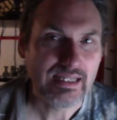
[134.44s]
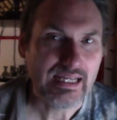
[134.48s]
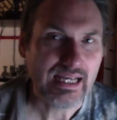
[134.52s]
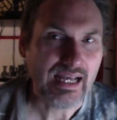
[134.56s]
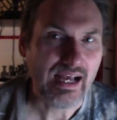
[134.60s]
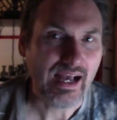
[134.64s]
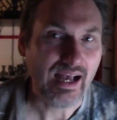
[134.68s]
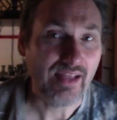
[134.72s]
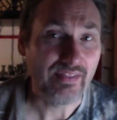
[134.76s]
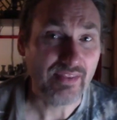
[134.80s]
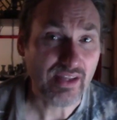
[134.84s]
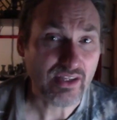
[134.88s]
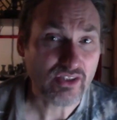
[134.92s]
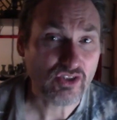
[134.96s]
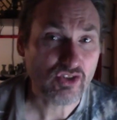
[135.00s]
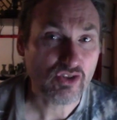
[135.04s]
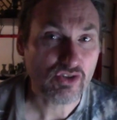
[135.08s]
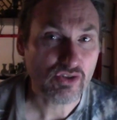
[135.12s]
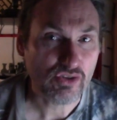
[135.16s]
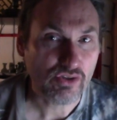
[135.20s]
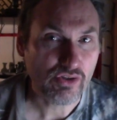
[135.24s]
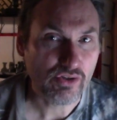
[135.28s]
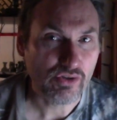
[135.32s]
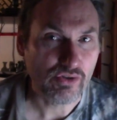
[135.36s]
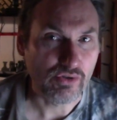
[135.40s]
And that's
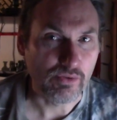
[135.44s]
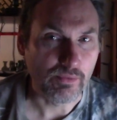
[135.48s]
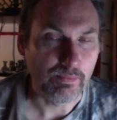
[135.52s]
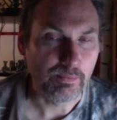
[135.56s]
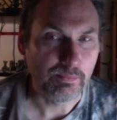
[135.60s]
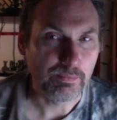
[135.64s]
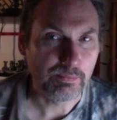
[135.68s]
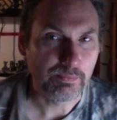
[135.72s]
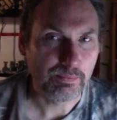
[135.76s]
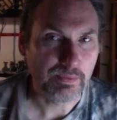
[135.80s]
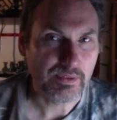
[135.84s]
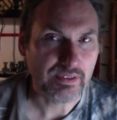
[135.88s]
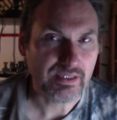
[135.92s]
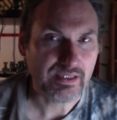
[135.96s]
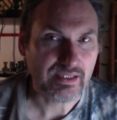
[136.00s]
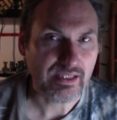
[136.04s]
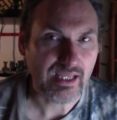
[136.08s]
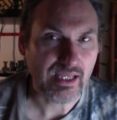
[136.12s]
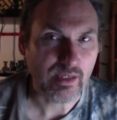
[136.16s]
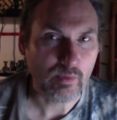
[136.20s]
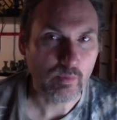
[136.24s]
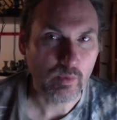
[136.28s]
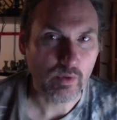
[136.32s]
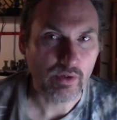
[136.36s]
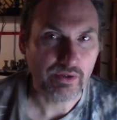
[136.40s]
true, but the key
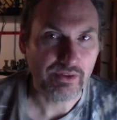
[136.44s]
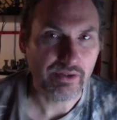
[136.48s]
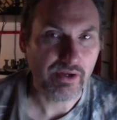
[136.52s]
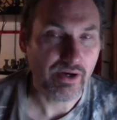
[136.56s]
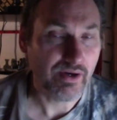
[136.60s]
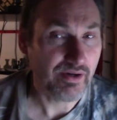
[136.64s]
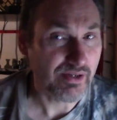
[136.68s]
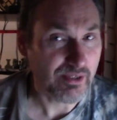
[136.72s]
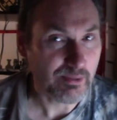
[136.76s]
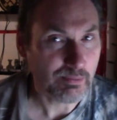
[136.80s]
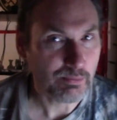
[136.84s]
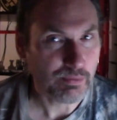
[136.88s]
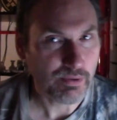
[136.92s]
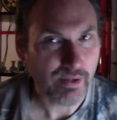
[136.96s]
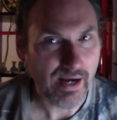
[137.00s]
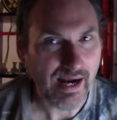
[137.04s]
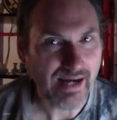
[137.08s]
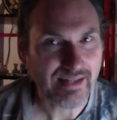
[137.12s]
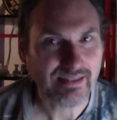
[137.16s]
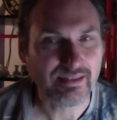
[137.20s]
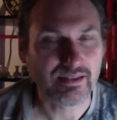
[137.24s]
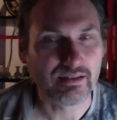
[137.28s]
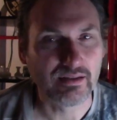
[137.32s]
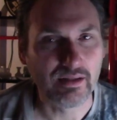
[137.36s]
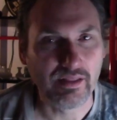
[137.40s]
word there is
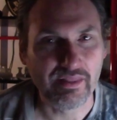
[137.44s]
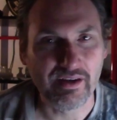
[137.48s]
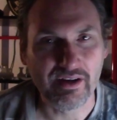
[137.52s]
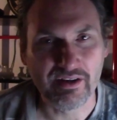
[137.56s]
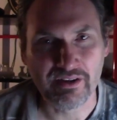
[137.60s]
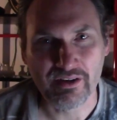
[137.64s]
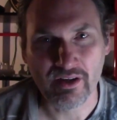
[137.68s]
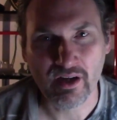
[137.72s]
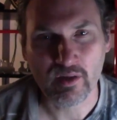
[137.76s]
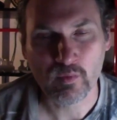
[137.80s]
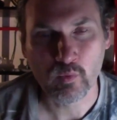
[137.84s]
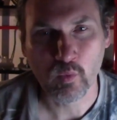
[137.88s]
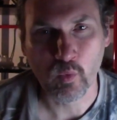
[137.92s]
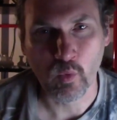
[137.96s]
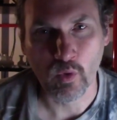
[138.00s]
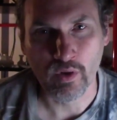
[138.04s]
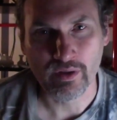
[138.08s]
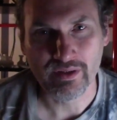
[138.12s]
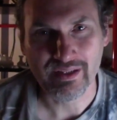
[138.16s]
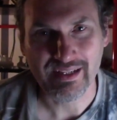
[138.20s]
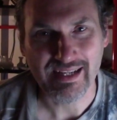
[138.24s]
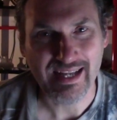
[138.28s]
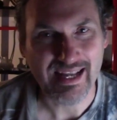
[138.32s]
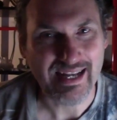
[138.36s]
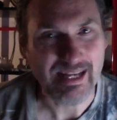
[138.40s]
practical. They're not one
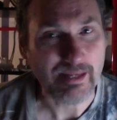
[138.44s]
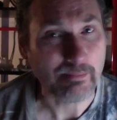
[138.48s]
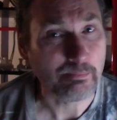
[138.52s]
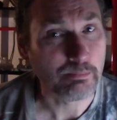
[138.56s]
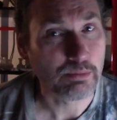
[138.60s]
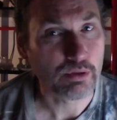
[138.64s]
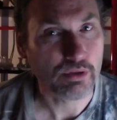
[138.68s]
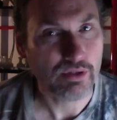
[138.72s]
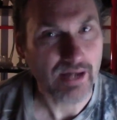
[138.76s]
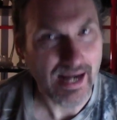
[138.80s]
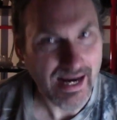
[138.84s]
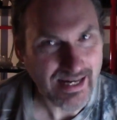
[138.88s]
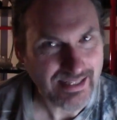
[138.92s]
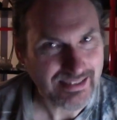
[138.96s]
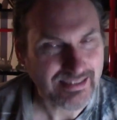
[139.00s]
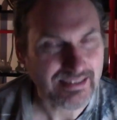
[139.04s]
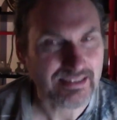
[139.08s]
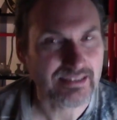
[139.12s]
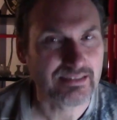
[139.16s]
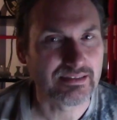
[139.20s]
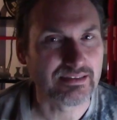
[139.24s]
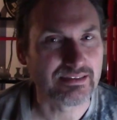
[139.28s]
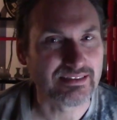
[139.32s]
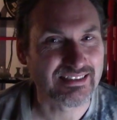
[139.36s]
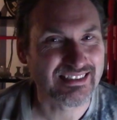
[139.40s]
in any
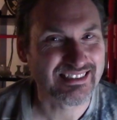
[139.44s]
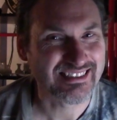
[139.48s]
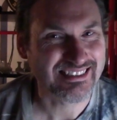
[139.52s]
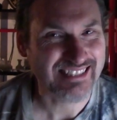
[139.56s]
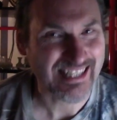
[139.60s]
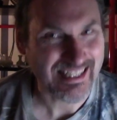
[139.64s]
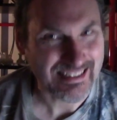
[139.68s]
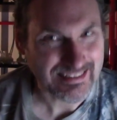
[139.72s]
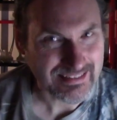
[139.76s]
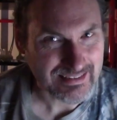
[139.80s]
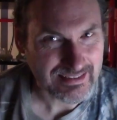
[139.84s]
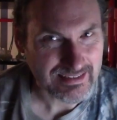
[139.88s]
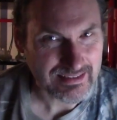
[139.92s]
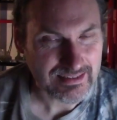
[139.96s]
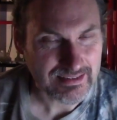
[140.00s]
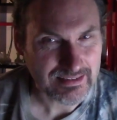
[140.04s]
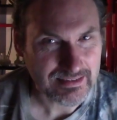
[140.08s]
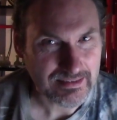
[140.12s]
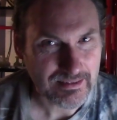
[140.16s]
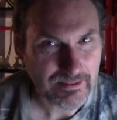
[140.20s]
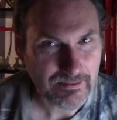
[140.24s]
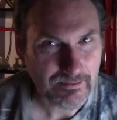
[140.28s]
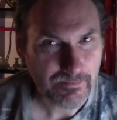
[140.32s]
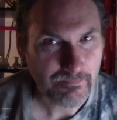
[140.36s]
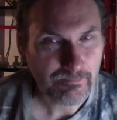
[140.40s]
practical sense.
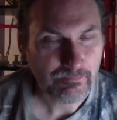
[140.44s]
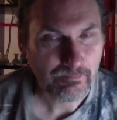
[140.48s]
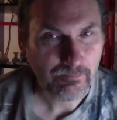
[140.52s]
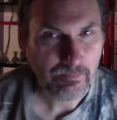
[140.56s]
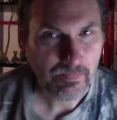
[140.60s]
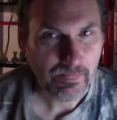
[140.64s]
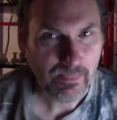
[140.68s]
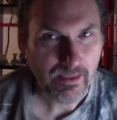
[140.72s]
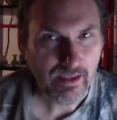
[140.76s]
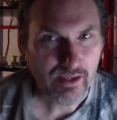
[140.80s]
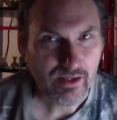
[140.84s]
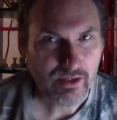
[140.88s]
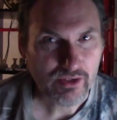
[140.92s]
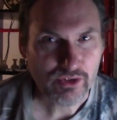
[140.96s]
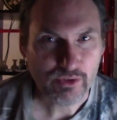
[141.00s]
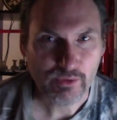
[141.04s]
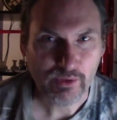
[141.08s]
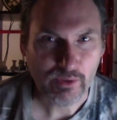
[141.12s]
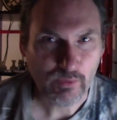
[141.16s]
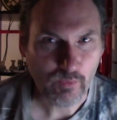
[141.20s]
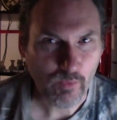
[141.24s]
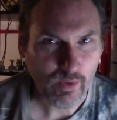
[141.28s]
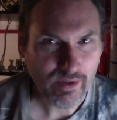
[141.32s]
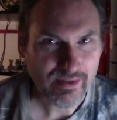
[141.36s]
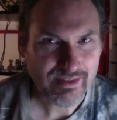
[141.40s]
So
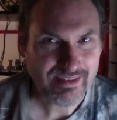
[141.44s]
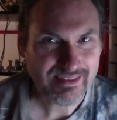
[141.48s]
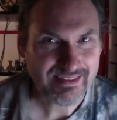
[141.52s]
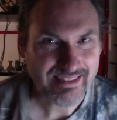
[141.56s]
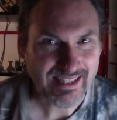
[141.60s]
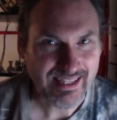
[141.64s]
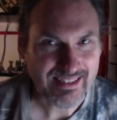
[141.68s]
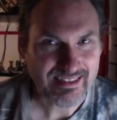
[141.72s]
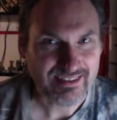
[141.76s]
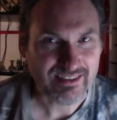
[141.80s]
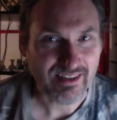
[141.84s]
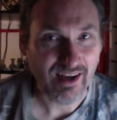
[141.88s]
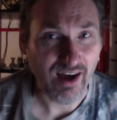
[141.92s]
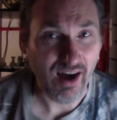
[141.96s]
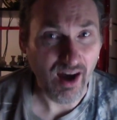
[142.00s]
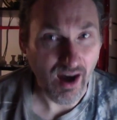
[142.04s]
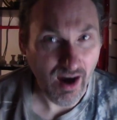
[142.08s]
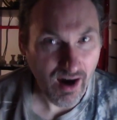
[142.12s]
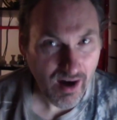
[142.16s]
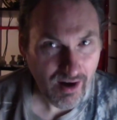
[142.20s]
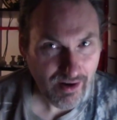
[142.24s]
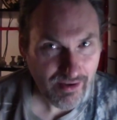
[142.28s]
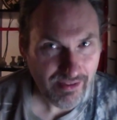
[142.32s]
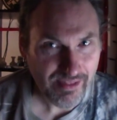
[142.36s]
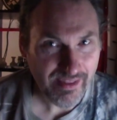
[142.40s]
in what sense
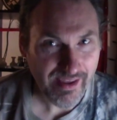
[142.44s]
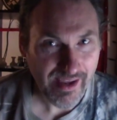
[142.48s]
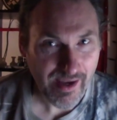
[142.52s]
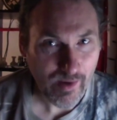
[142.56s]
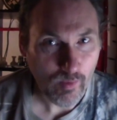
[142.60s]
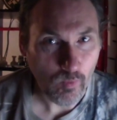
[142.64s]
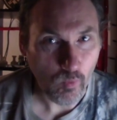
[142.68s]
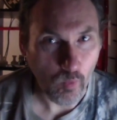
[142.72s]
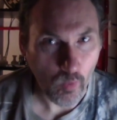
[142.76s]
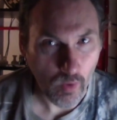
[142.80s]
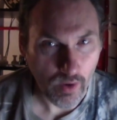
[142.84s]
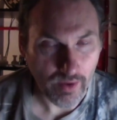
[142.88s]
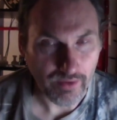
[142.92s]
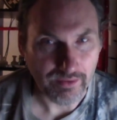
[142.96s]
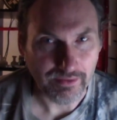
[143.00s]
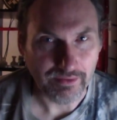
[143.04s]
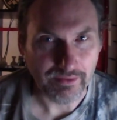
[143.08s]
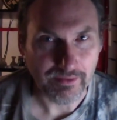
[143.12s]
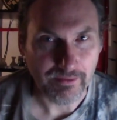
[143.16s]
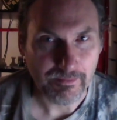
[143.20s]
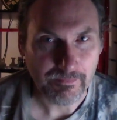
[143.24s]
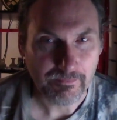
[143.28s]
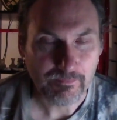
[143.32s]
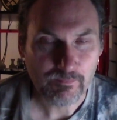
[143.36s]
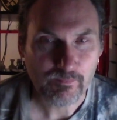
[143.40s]
are they one?
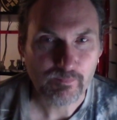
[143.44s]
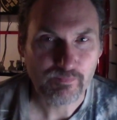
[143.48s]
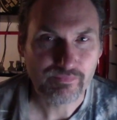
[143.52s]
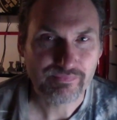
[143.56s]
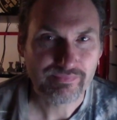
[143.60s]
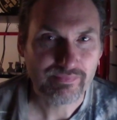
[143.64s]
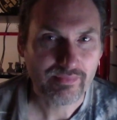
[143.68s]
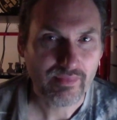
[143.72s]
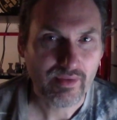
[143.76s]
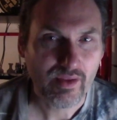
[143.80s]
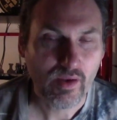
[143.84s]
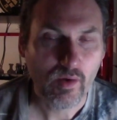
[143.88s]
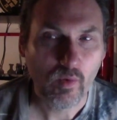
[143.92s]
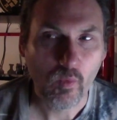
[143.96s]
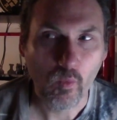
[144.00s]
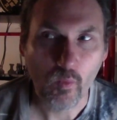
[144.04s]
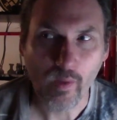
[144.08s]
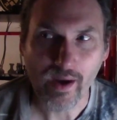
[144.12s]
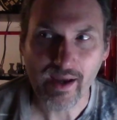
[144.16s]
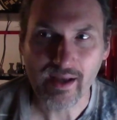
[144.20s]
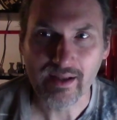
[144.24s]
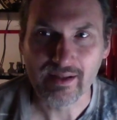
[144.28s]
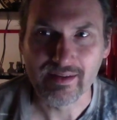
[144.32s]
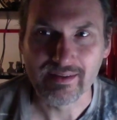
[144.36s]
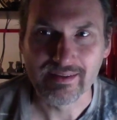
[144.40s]

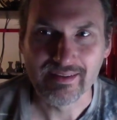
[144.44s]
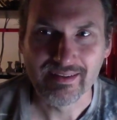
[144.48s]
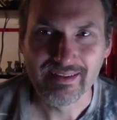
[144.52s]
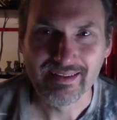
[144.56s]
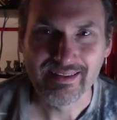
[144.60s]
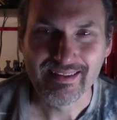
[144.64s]
Well,